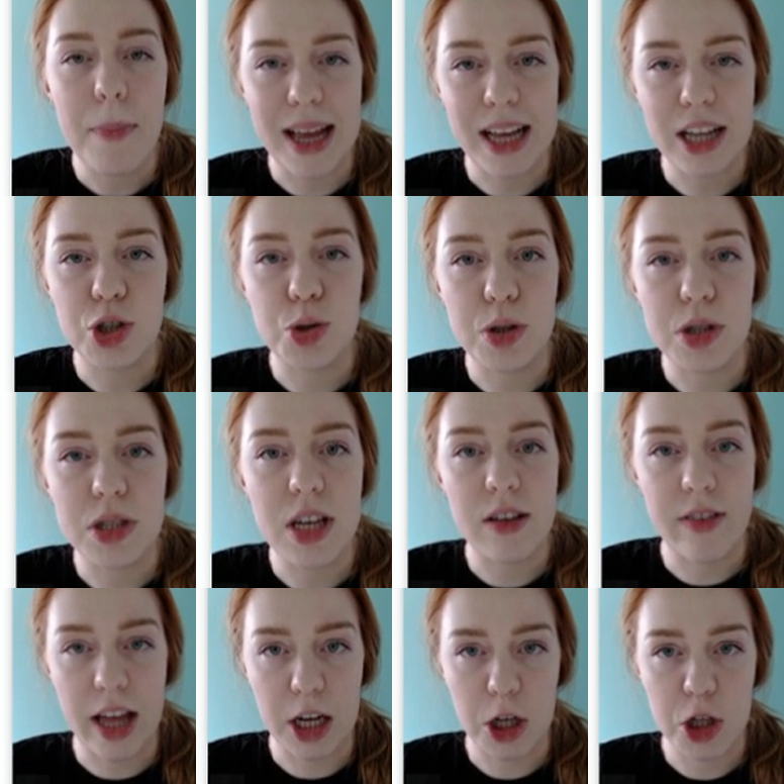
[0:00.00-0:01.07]
megajoules
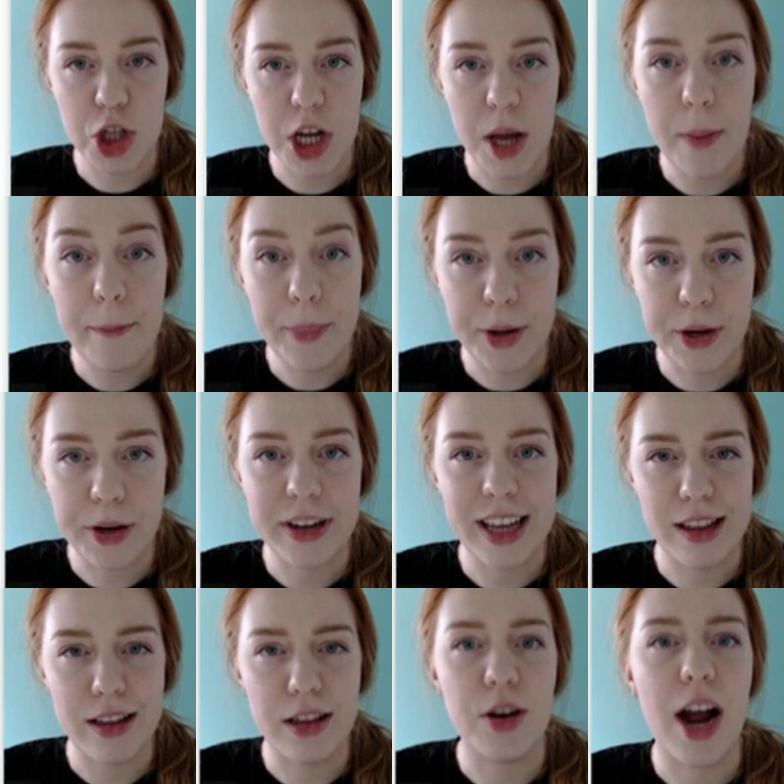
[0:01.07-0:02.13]
of energy per
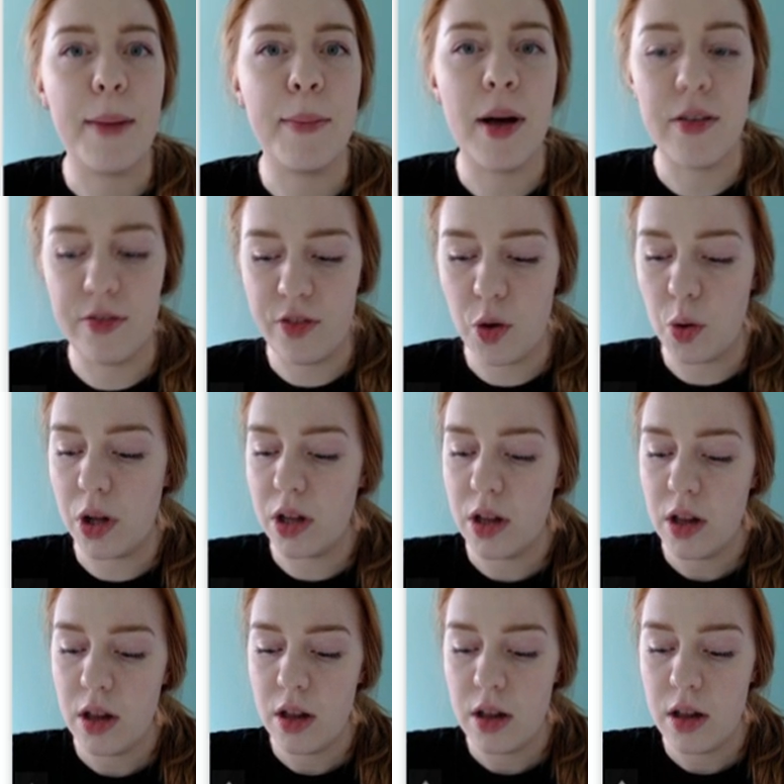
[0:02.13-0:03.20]
kilogram of fuel.